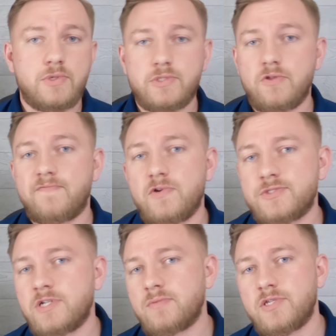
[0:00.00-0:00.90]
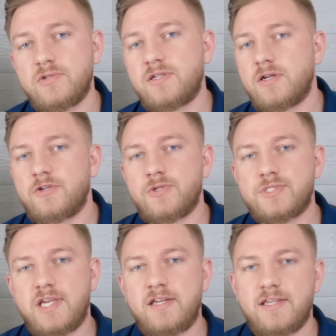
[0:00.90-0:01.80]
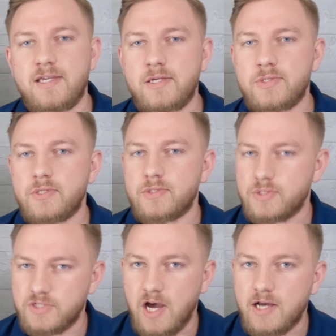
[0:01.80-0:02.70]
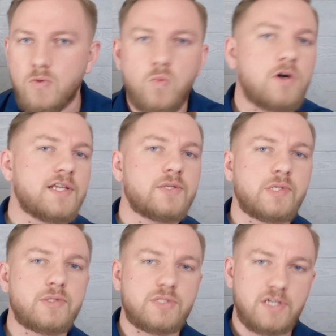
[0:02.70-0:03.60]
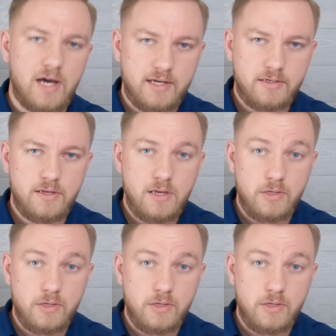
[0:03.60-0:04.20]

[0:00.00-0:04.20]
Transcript: So the first term that you need to understand is stock. What is a stock?